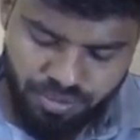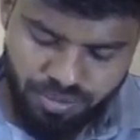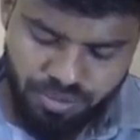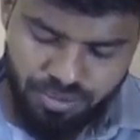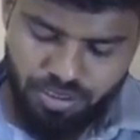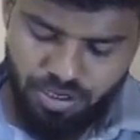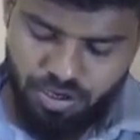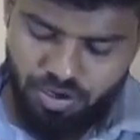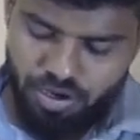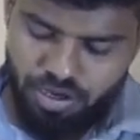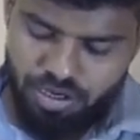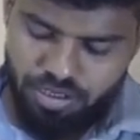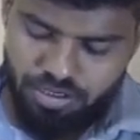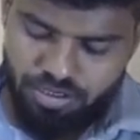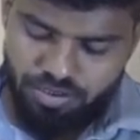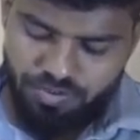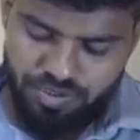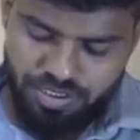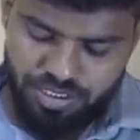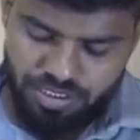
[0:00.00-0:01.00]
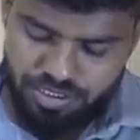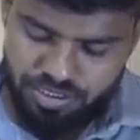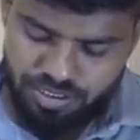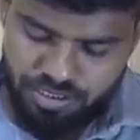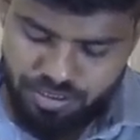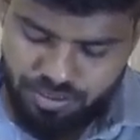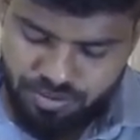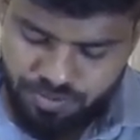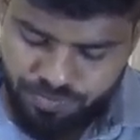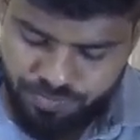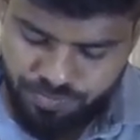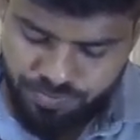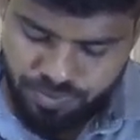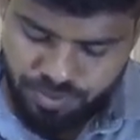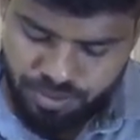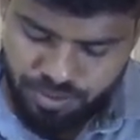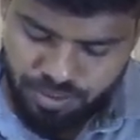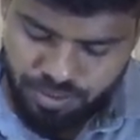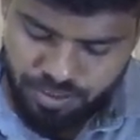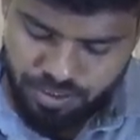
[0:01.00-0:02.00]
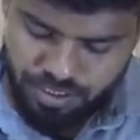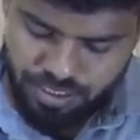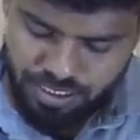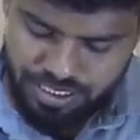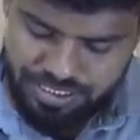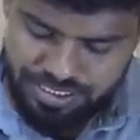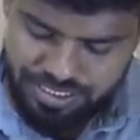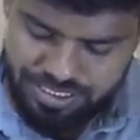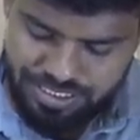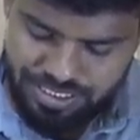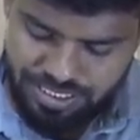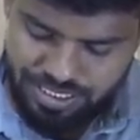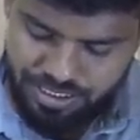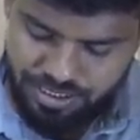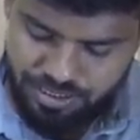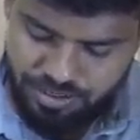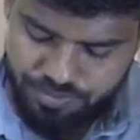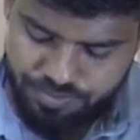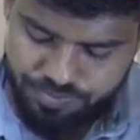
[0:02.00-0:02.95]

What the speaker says: The cost which is considered,